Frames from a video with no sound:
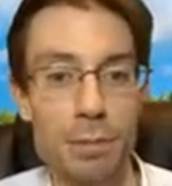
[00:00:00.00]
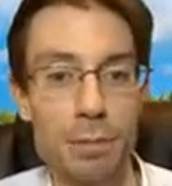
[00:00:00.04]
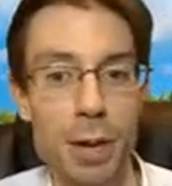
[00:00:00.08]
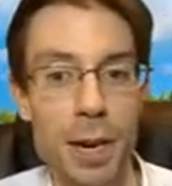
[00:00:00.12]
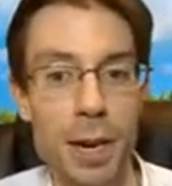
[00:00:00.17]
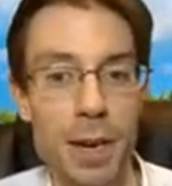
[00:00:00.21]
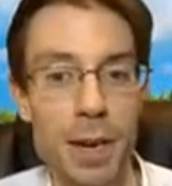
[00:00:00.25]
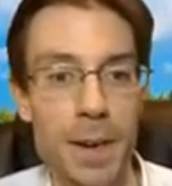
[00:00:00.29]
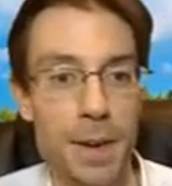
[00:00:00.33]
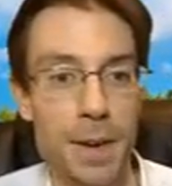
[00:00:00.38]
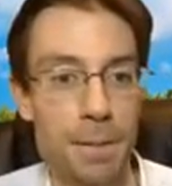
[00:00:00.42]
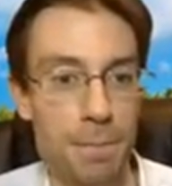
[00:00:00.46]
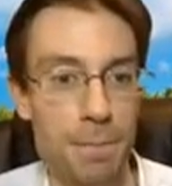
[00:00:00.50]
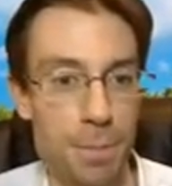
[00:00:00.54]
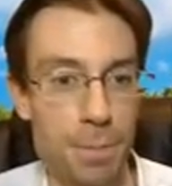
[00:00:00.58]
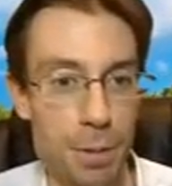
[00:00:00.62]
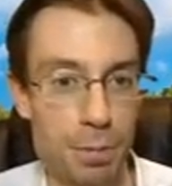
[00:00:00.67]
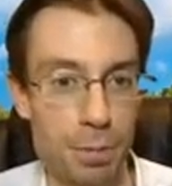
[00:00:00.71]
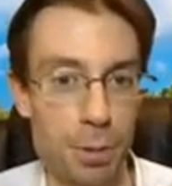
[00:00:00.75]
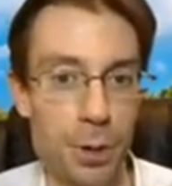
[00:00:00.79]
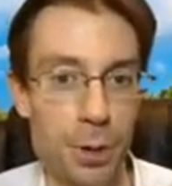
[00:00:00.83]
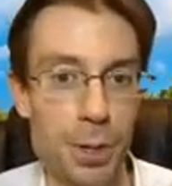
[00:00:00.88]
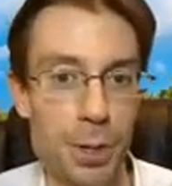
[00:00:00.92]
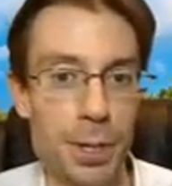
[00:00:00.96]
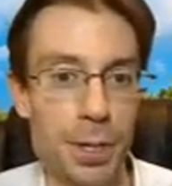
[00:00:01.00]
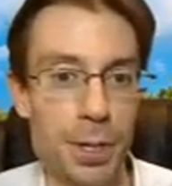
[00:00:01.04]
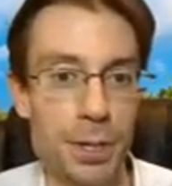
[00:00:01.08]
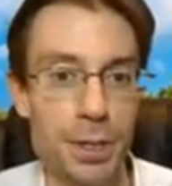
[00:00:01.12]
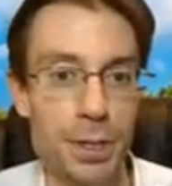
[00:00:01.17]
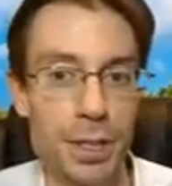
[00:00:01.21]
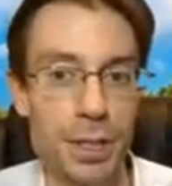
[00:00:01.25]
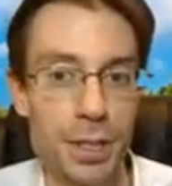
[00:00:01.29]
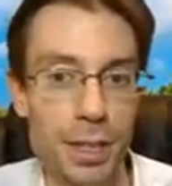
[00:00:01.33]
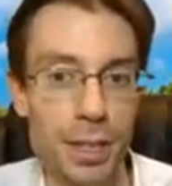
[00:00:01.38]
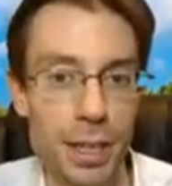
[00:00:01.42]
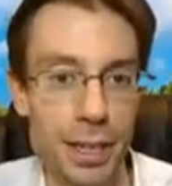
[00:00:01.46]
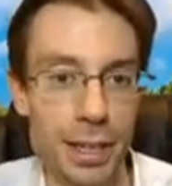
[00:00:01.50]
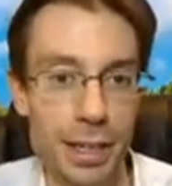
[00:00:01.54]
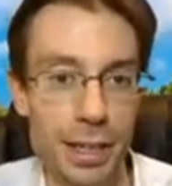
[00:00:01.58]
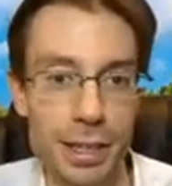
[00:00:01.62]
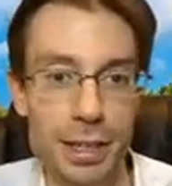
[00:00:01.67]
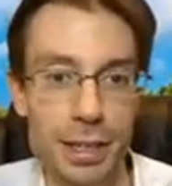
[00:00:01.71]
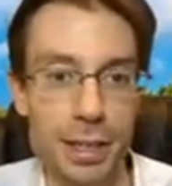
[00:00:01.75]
But the point is, like,